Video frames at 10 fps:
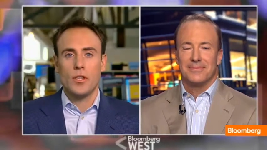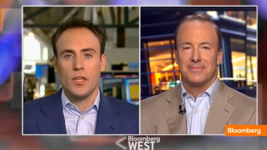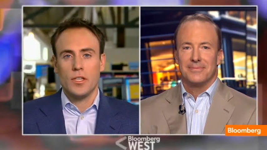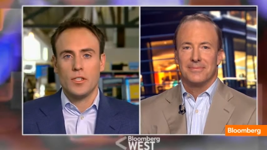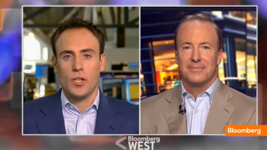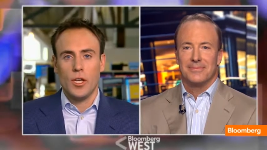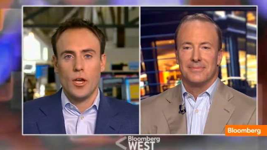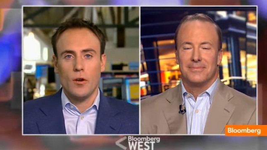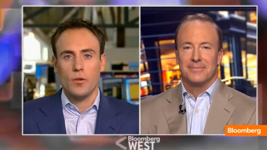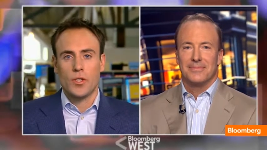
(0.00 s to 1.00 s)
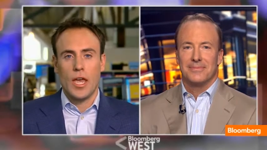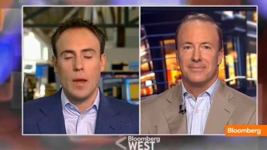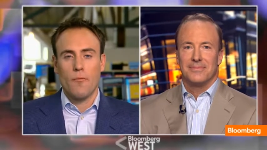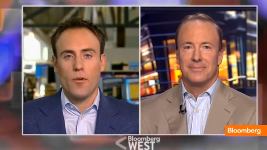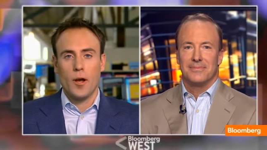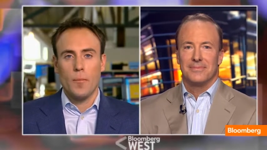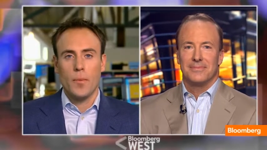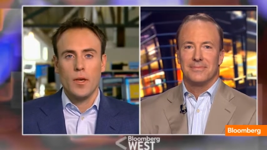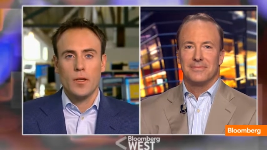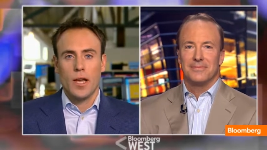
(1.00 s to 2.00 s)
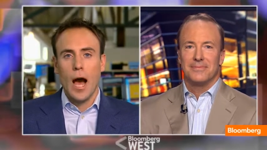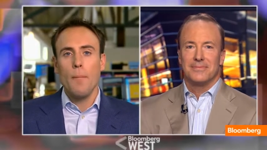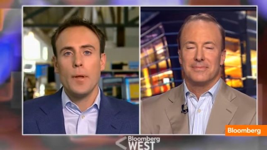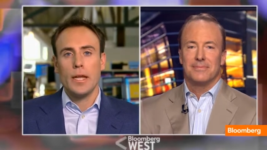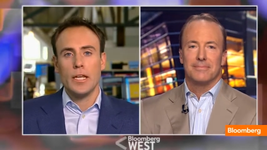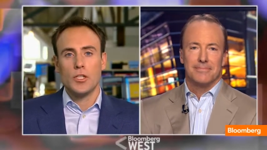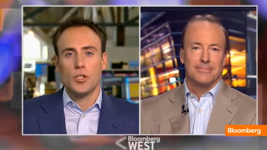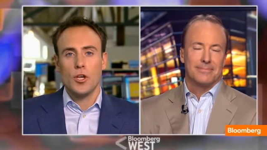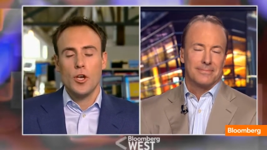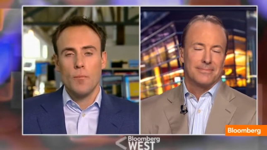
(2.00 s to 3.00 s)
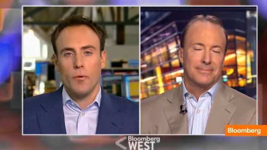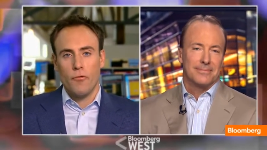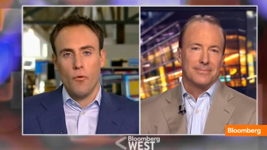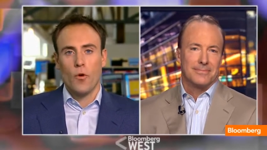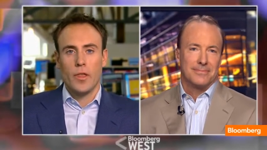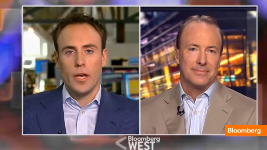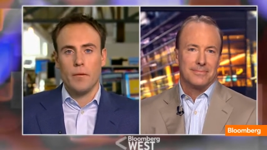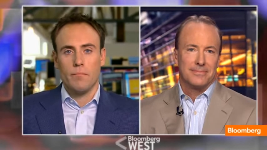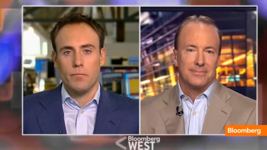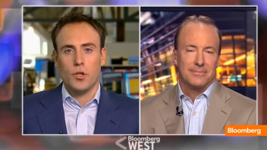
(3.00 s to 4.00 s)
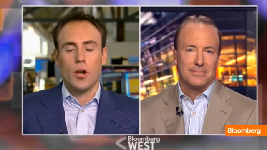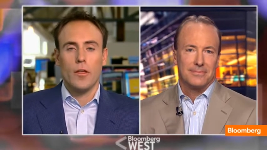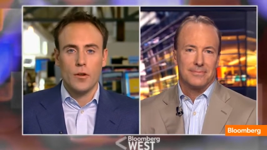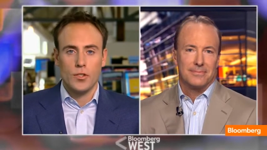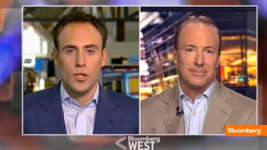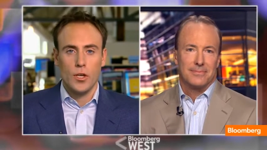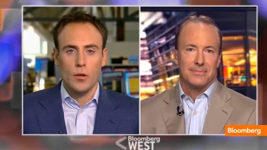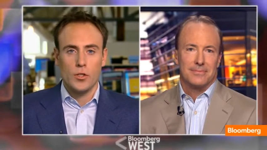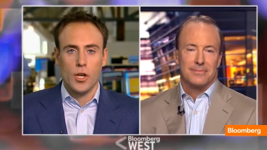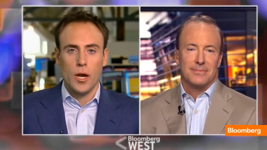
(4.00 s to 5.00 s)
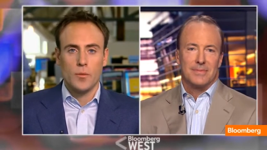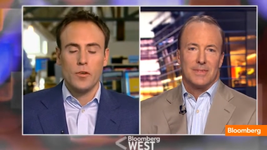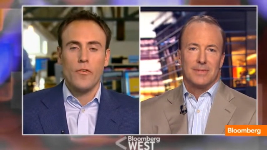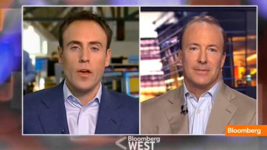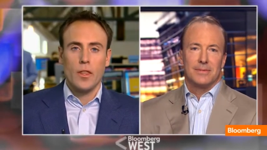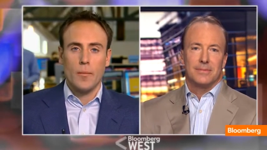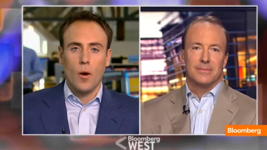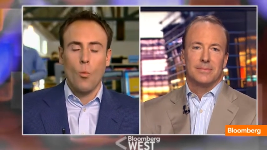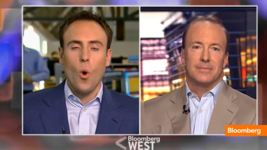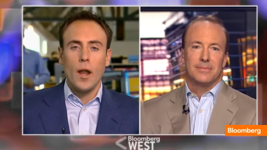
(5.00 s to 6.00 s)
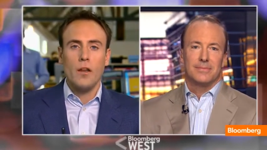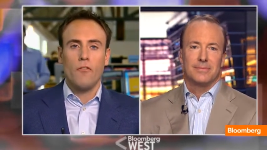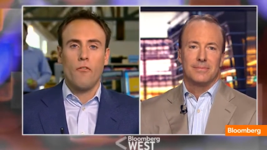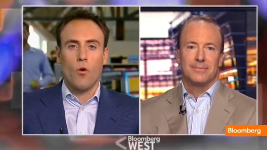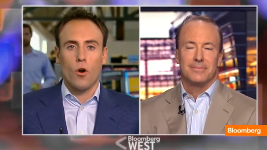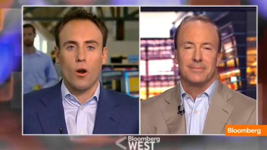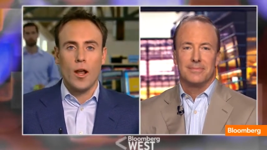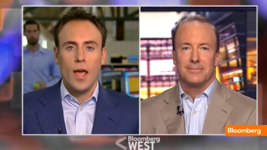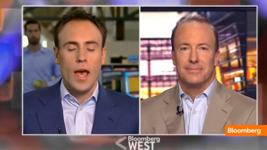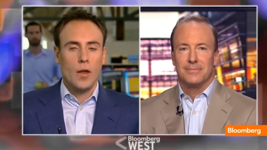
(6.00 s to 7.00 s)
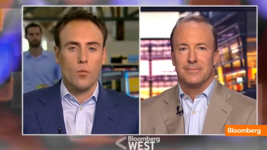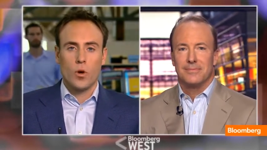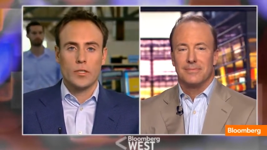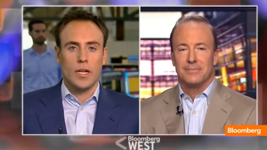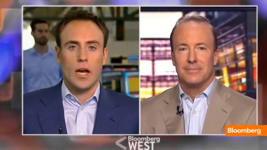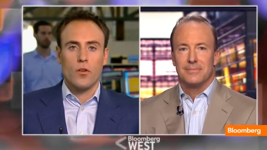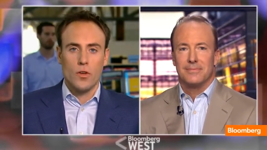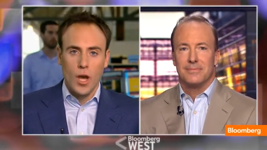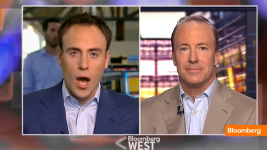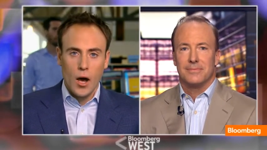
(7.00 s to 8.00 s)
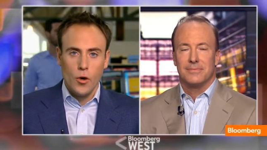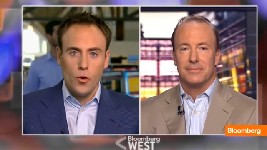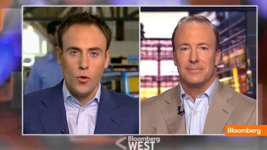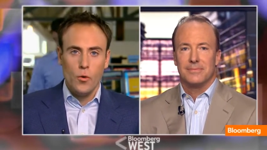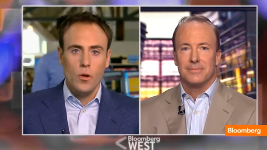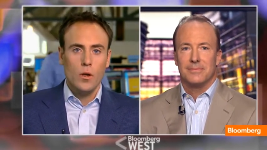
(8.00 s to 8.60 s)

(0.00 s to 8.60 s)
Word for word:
Speaker 1: of these CEOs came from companies before they took on their CEO jobs. You found that about one in four had worked at either Yahoo,